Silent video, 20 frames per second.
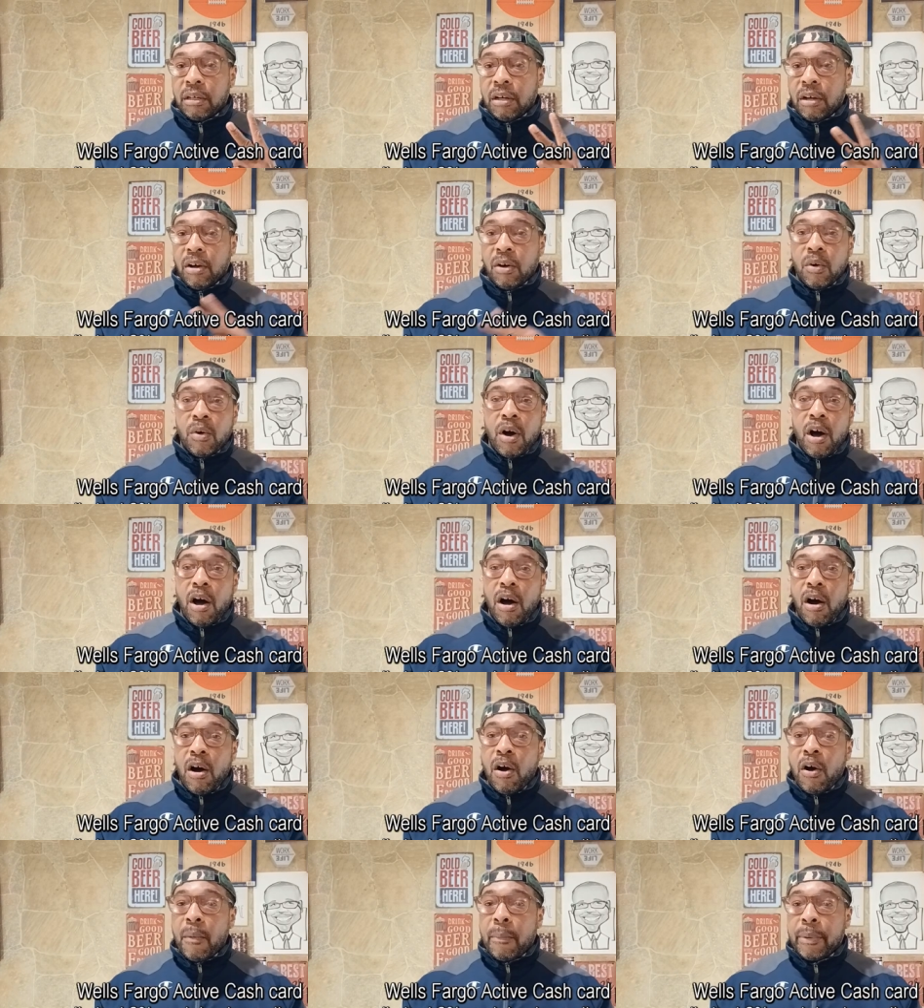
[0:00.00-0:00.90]
on
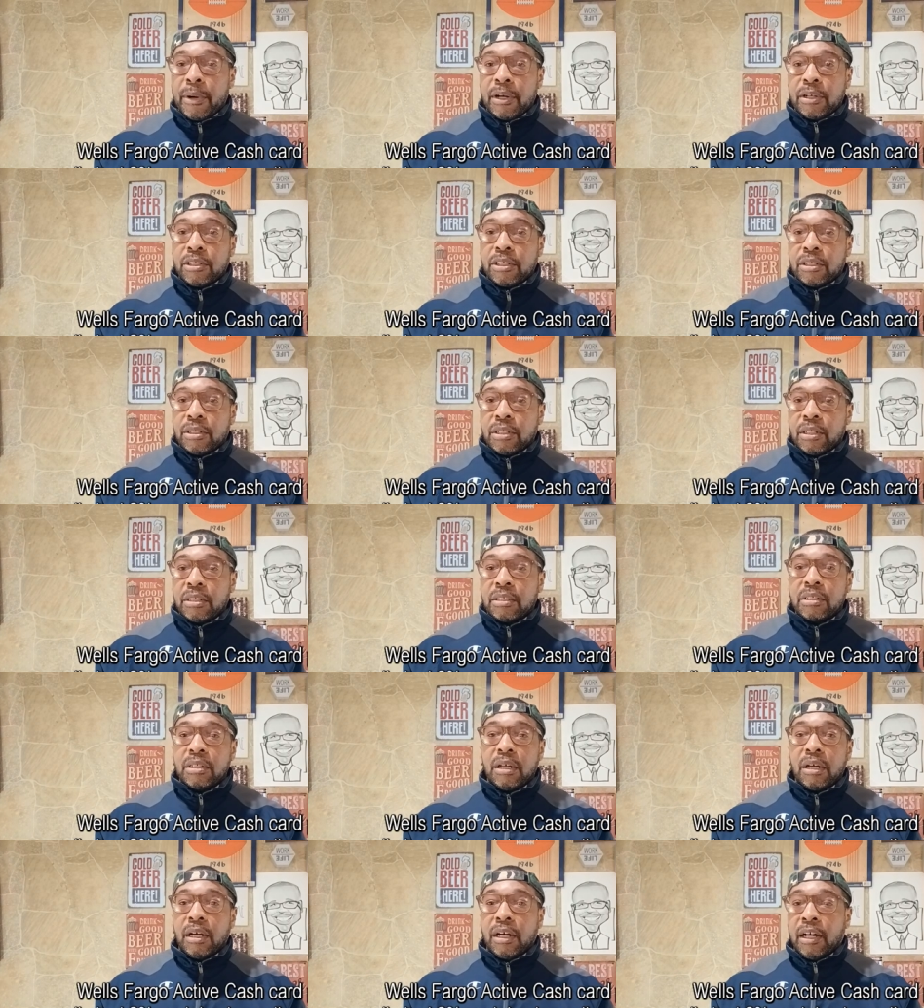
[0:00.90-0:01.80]
all
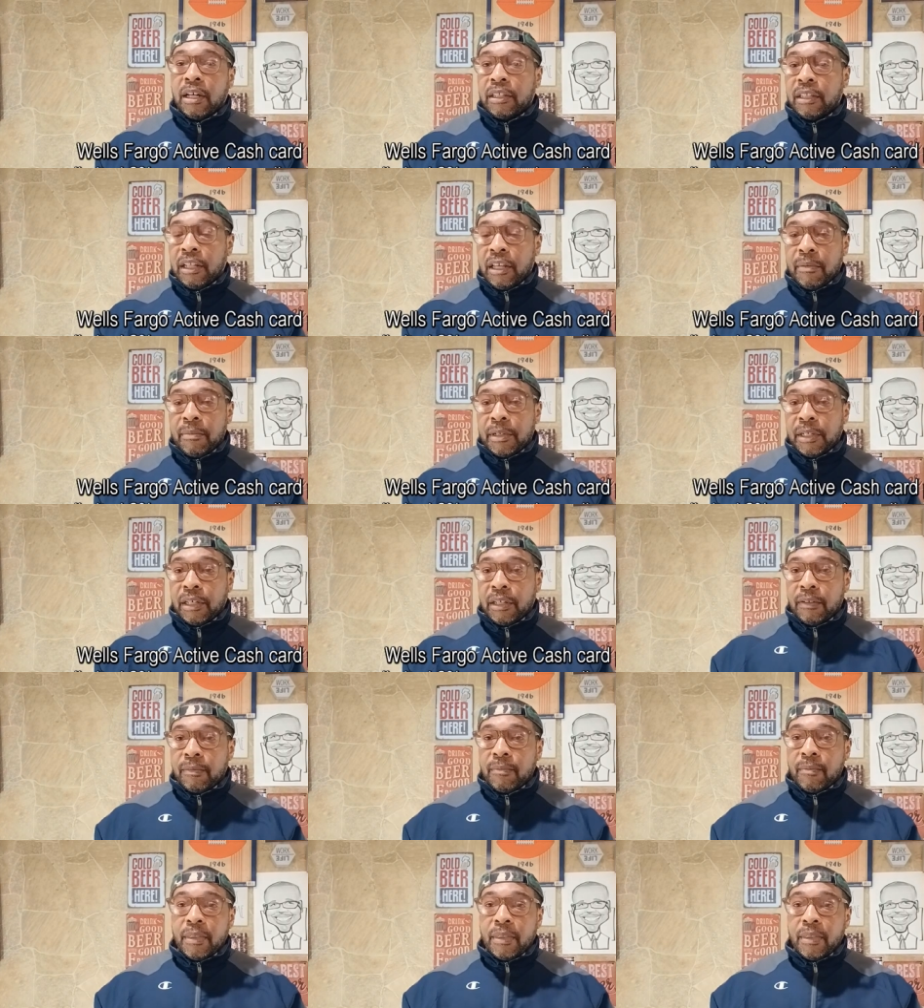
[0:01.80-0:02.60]
purchases unlimited.